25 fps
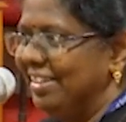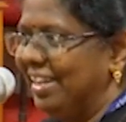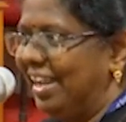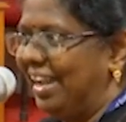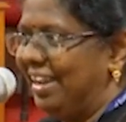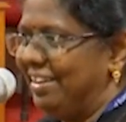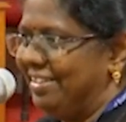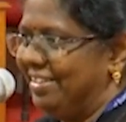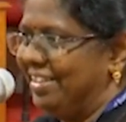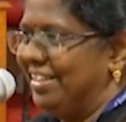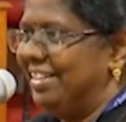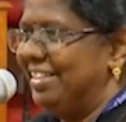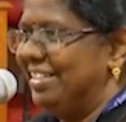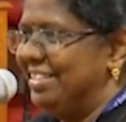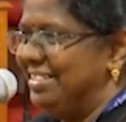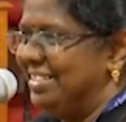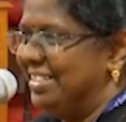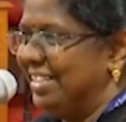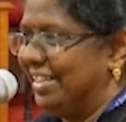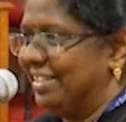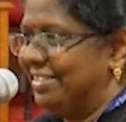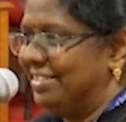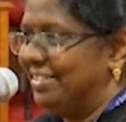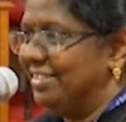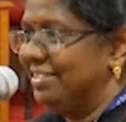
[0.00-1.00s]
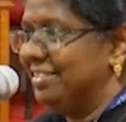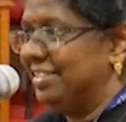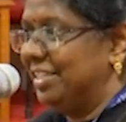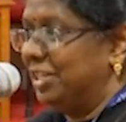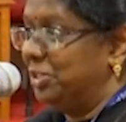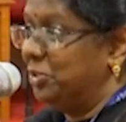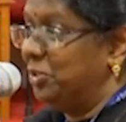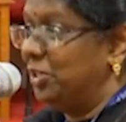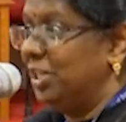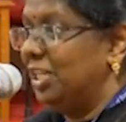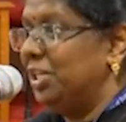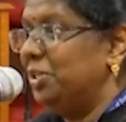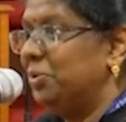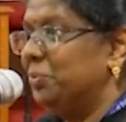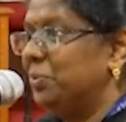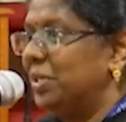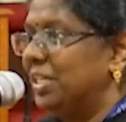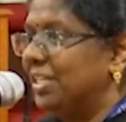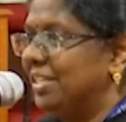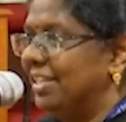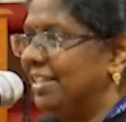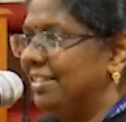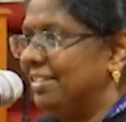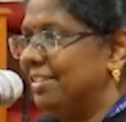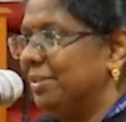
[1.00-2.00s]
and then inject it, then only you
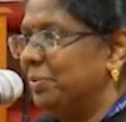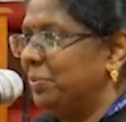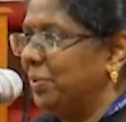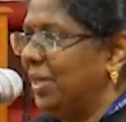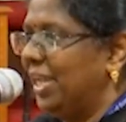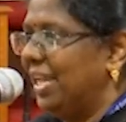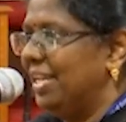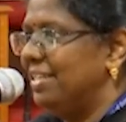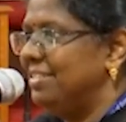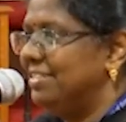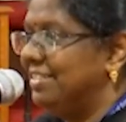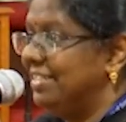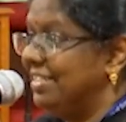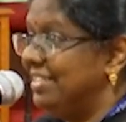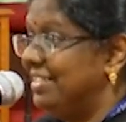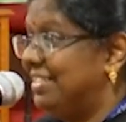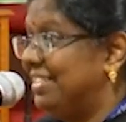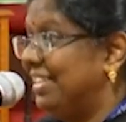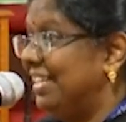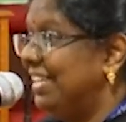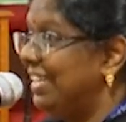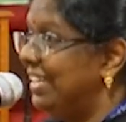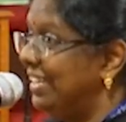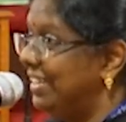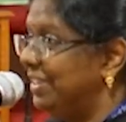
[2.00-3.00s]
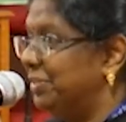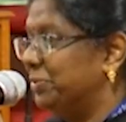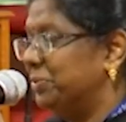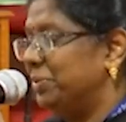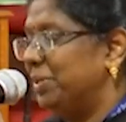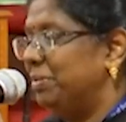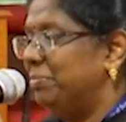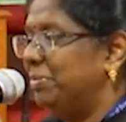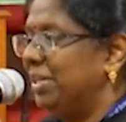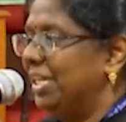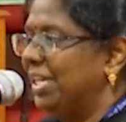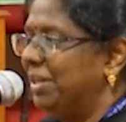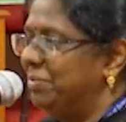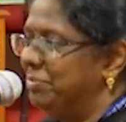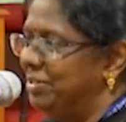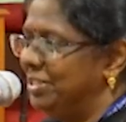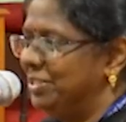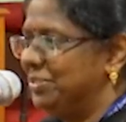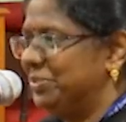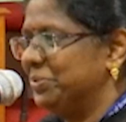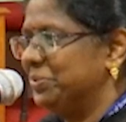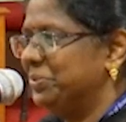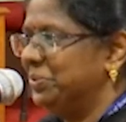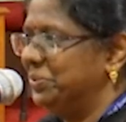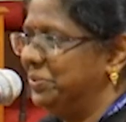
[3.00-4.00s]
will get the veins easily, you will be able
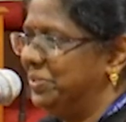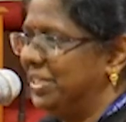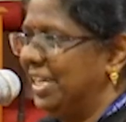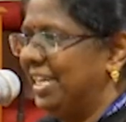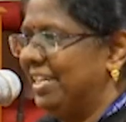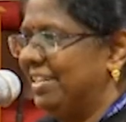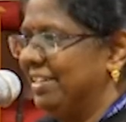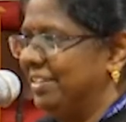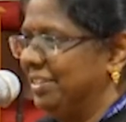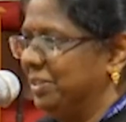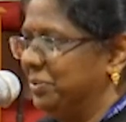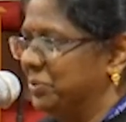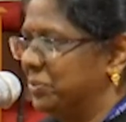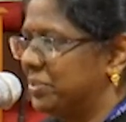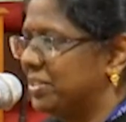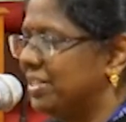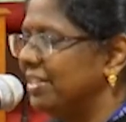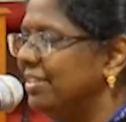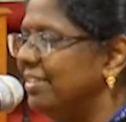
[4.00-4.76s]
to take it out.